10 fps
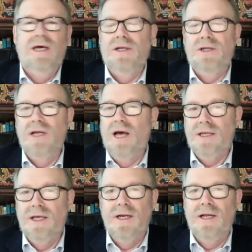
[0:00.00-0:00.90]
did not
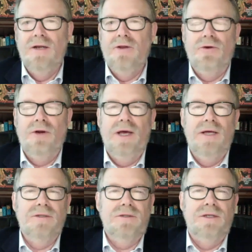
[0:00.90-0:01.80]
get it into their
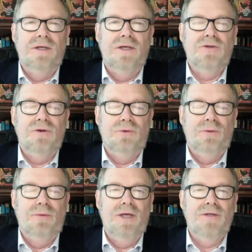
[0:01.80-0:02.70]
heads that they should
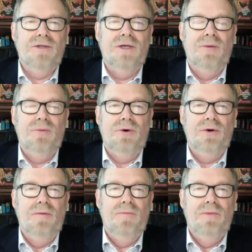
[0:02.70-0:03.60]
replace the emperor.